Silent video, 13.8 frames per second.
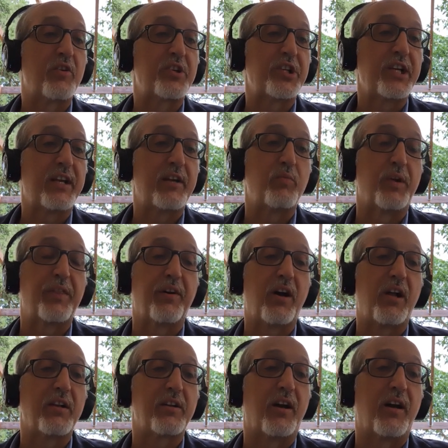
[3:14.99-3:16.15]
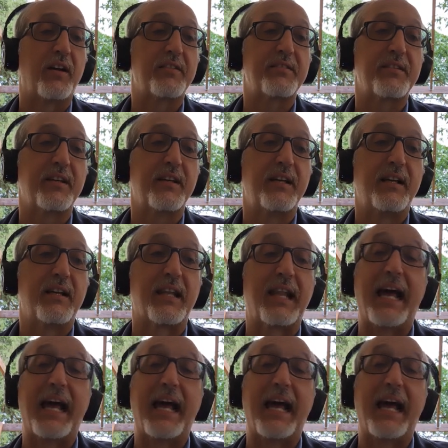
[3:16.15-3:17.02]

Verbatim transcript: associated with the Holocaust.